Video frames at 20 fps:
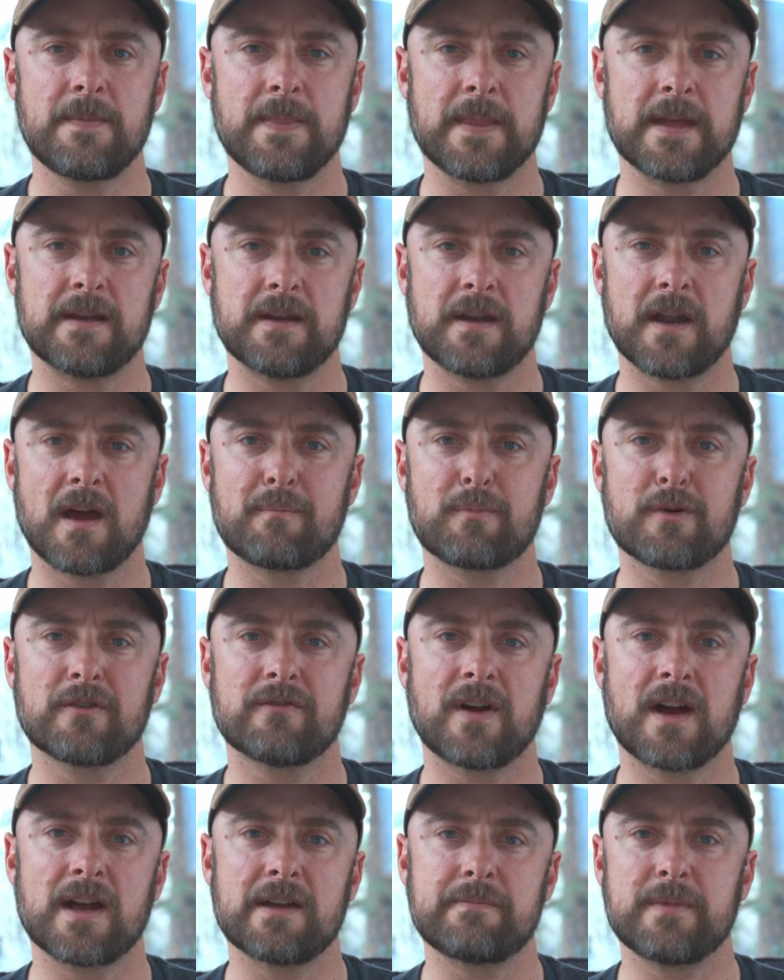They did not
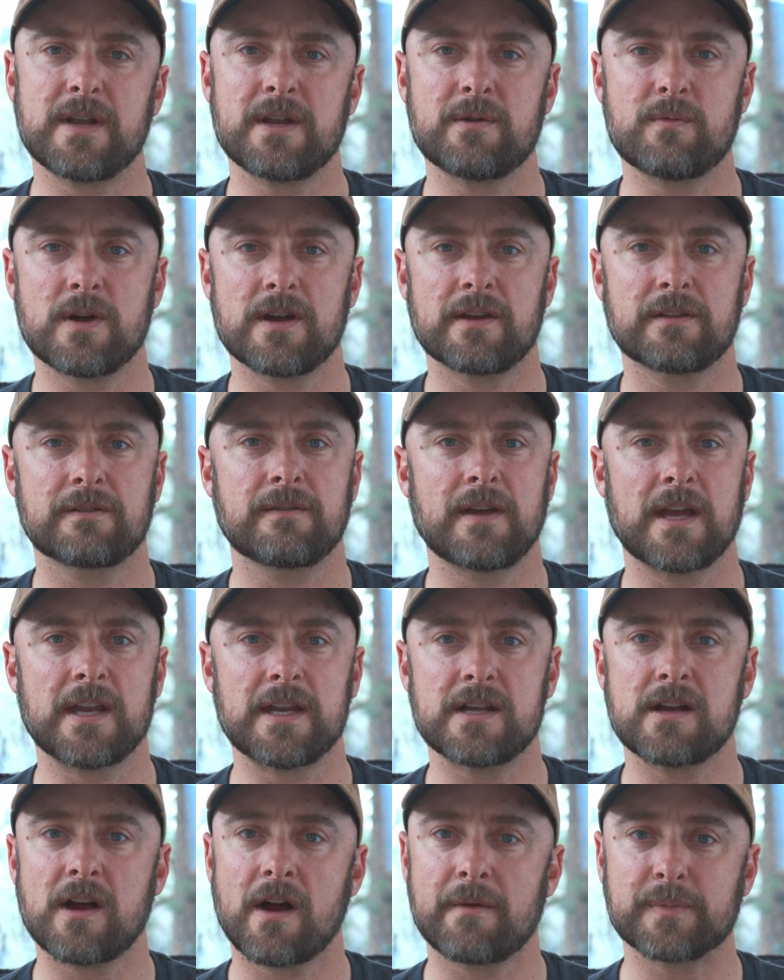provide me with
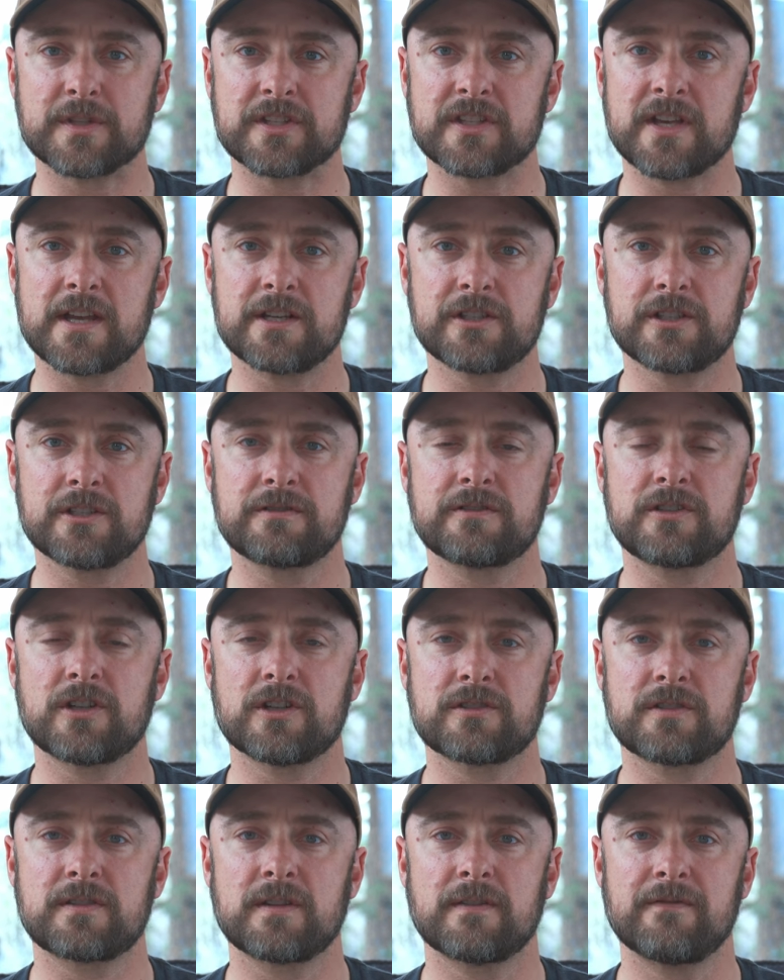any compensation,
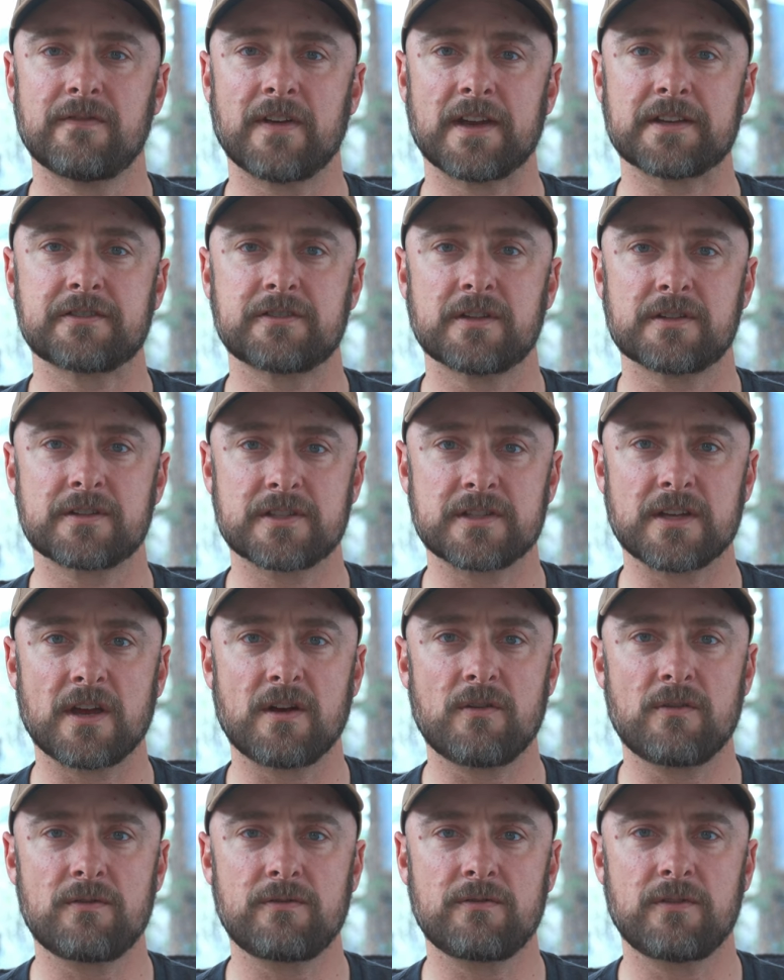just the vest
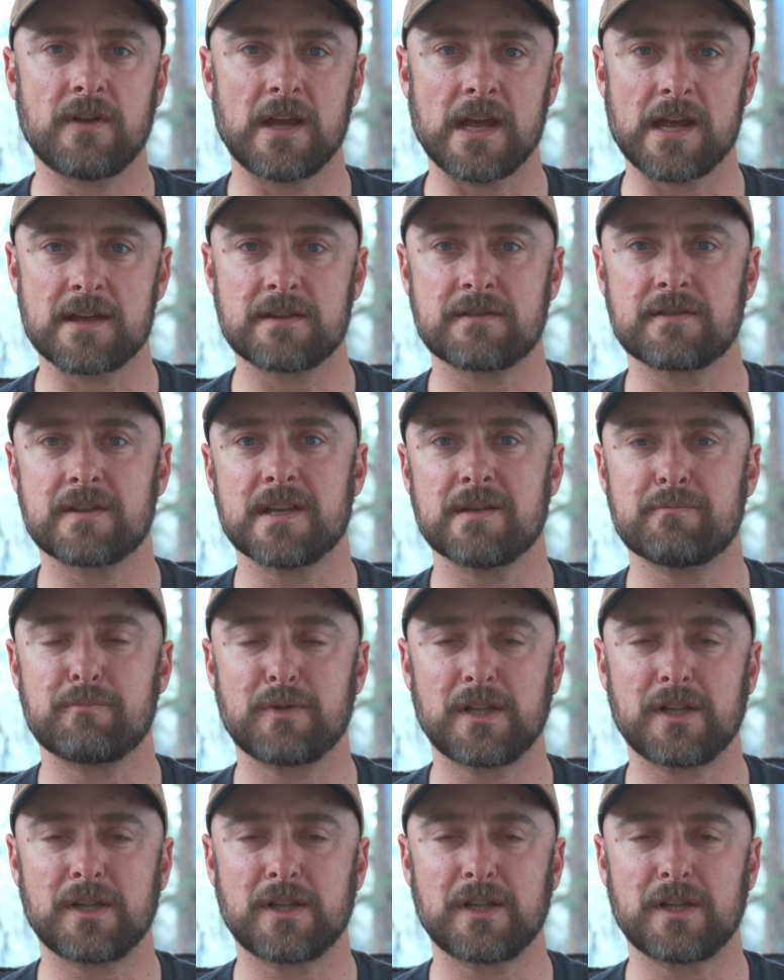itself and the